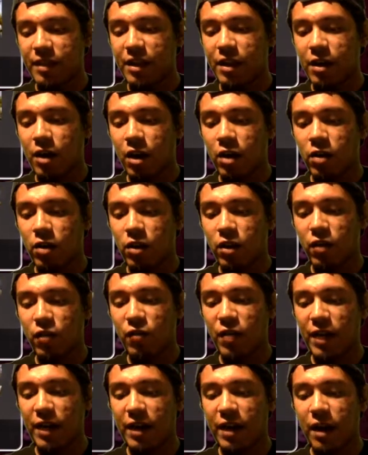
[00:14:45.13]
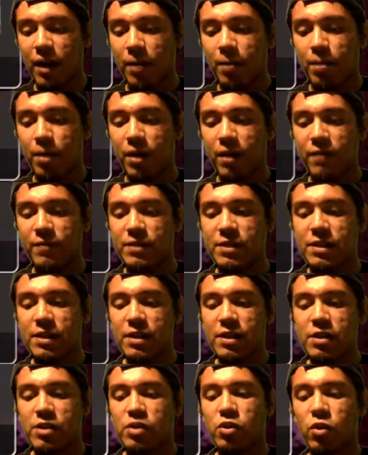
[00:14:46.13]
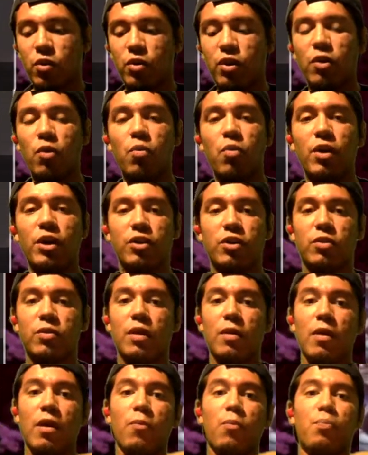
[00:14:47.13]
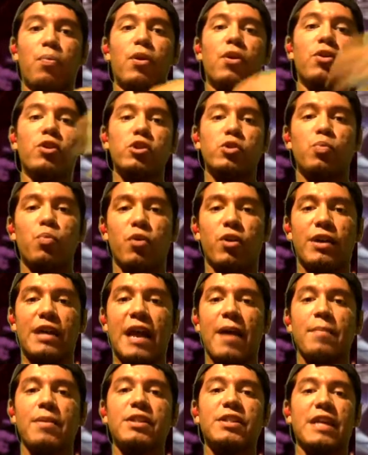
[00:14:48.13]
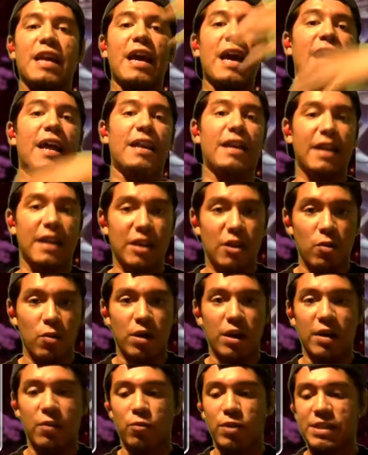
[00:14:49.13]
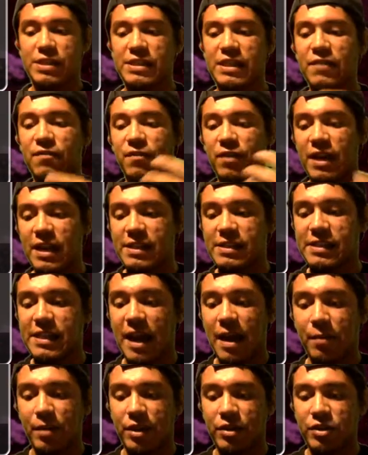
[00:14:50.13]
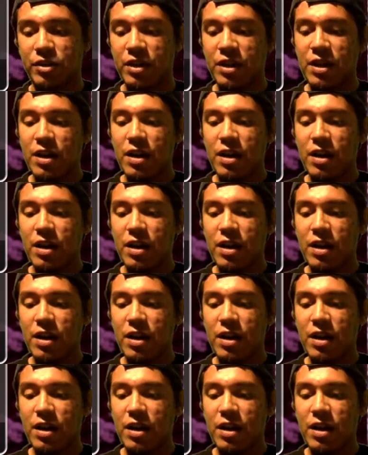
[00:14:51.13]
Conquer effect got buffed, so you would produce more damage and you would receive less damage.